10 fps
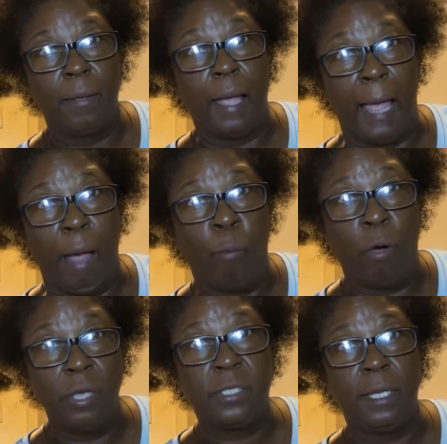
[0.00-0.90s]
I
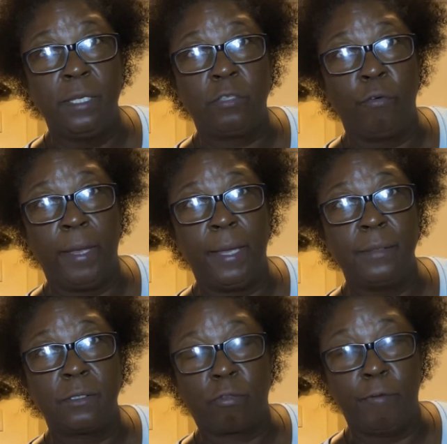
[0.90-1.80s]
wash these greens
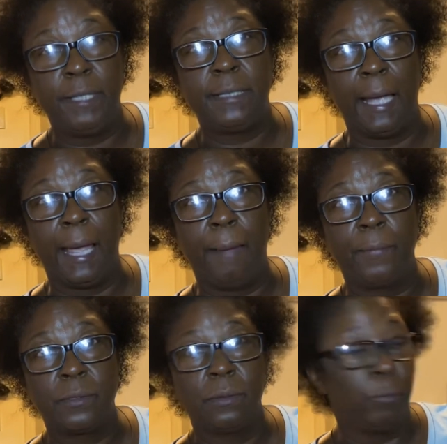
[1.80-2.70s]
3
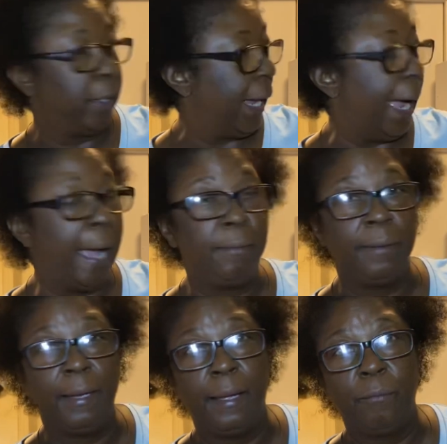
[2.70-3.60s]
times with hot
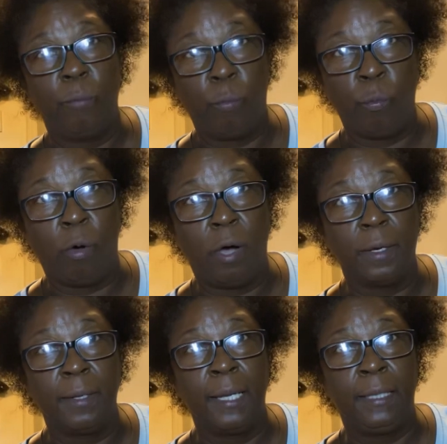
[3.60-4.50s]
water,
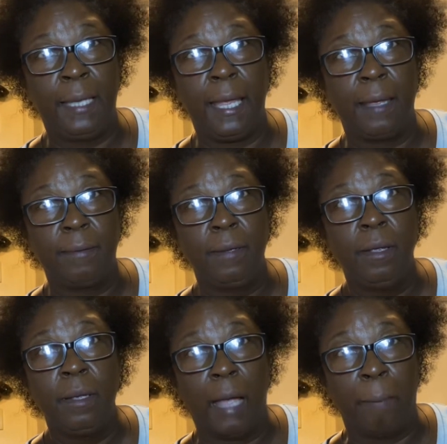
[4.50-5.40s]
and then
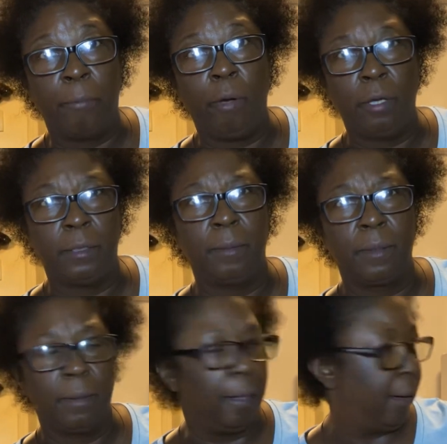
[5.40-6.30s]
I brought a
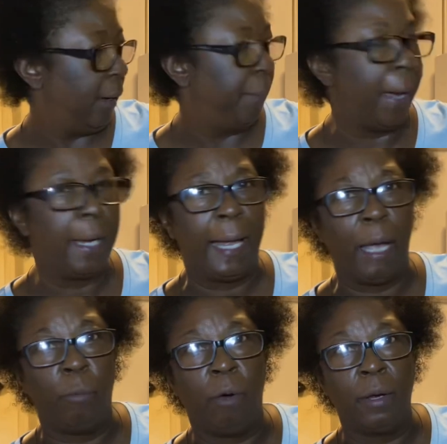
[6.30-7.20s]
pot of
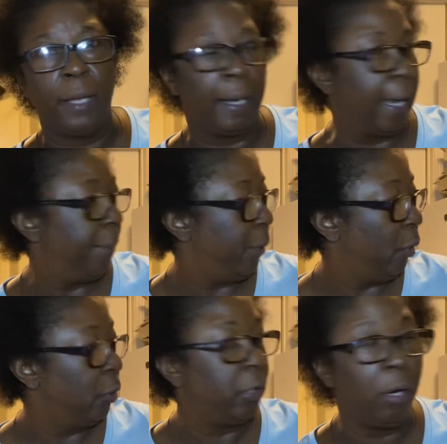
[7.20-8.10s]
hot water and I
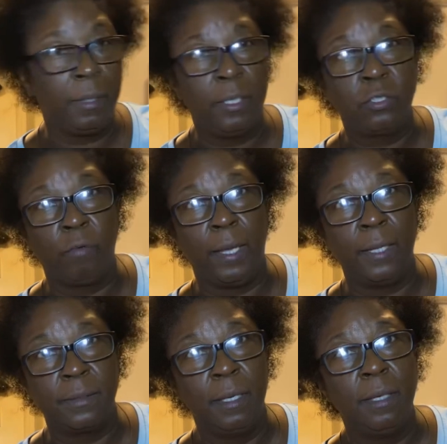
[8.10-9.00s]
poured on these
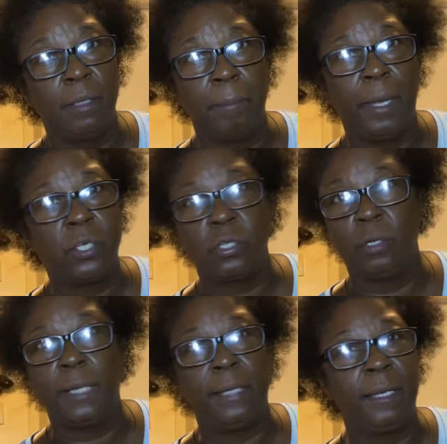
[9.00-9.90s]
greens to make sure
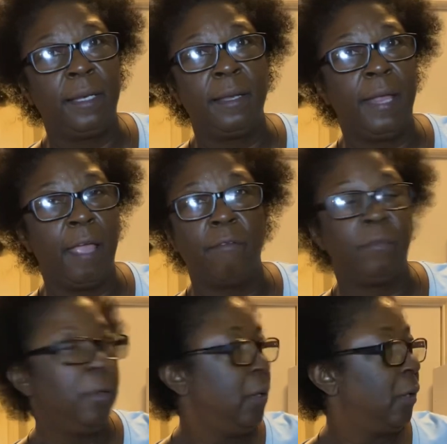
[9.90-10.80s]
that they didn't have
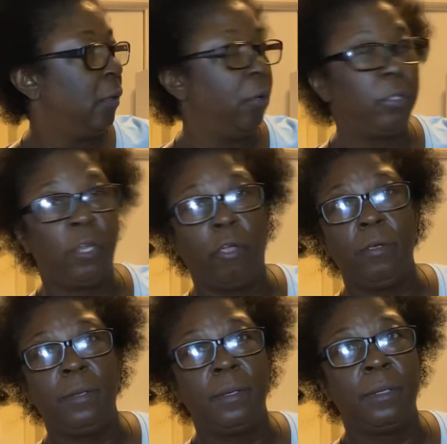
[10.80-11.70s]
no dirt,
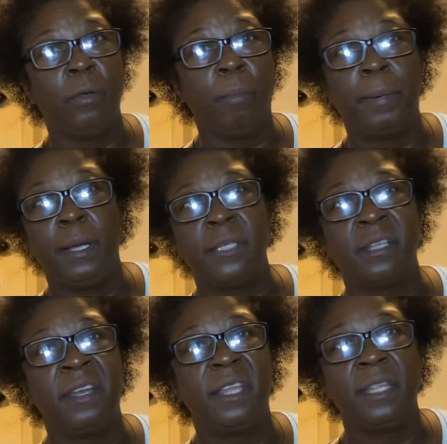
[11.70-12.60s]
no bugs, or
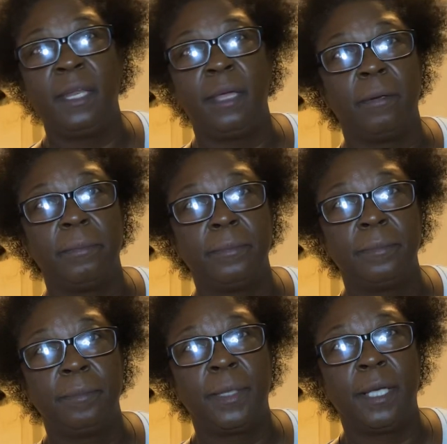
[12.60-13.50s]
nothing in them.
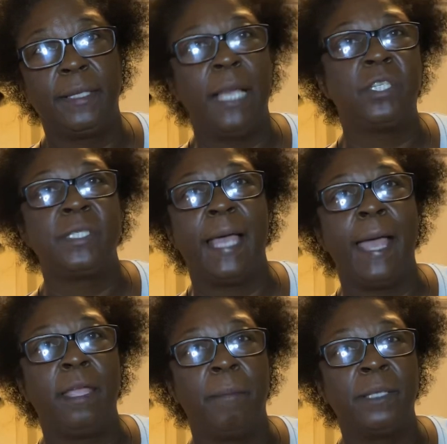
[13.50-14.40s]
Because that's just how
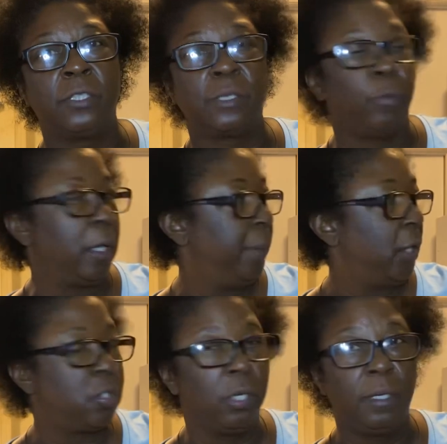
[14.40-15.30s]
I am. I just want to make
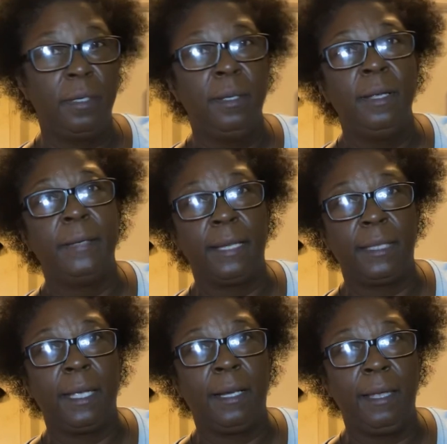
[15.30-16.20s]
sure that
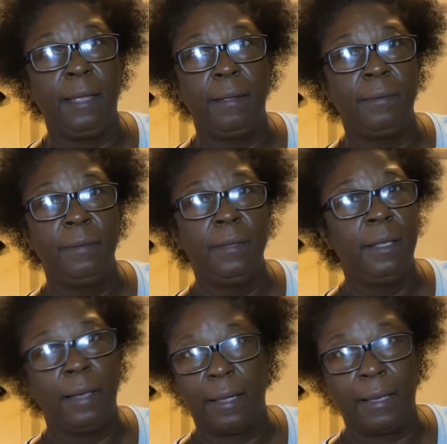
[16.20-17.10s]
they're clean.
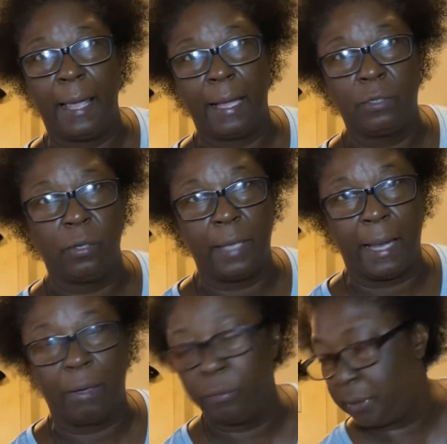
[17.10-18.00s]
Like I told you, I
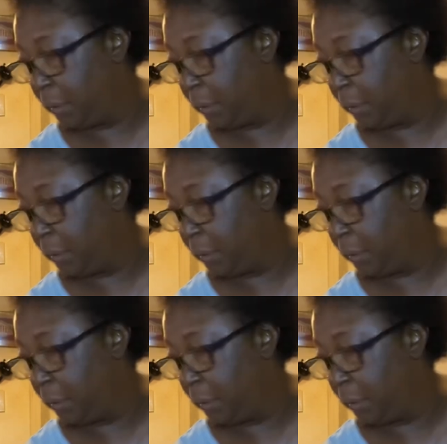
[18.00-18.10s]
got OCD,